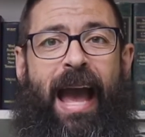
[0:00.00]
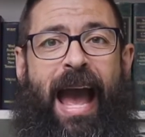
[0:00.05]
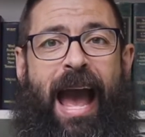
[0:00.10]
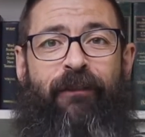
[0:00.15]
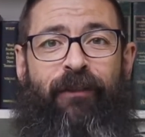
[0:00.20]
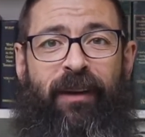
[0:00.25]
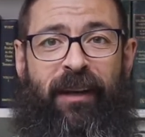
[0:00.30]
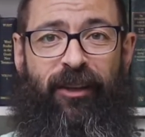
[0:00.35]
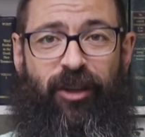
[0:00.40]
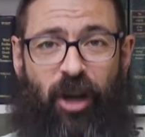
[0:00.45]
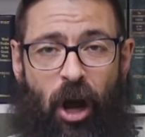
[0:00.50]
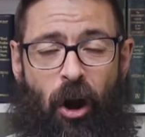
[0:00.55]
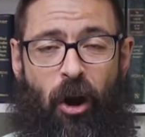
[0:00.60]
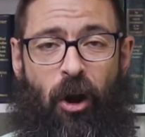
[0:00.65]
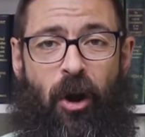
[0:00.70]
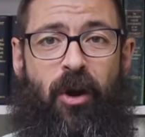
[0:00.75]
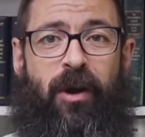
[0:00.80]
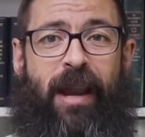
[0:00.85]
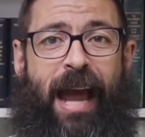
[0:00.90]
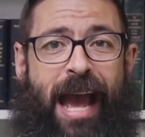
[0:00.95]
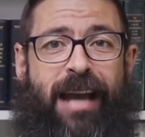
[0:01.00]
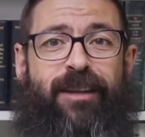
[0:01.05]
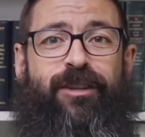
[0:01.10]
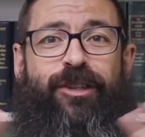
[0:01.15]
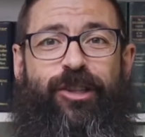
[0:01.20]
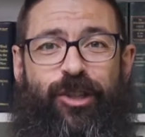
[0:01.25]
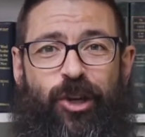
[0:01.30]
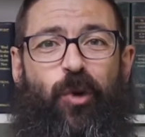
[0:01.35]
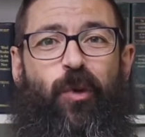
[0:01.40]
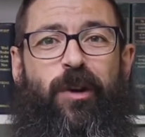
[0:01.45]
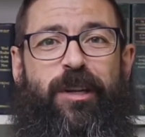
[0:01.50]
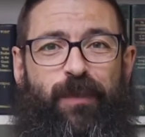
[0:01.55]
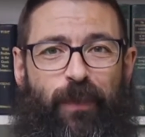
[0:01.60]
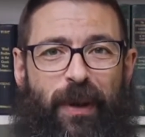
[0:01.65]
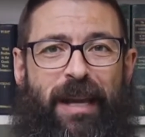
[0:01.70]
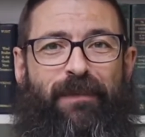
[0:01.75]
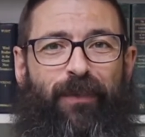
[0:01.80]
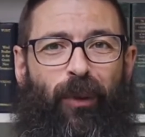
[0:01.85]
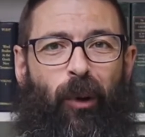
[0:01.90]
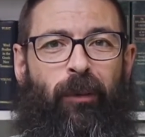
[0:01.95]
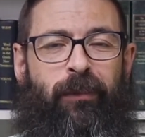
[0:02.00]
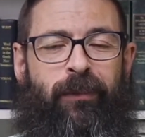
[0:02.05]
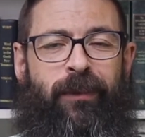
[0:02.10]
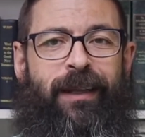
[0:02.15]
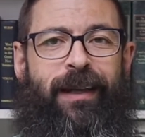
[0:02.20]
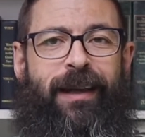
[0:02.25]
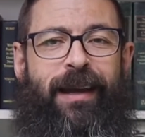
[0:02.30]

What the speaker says: have incurred as Jewish people.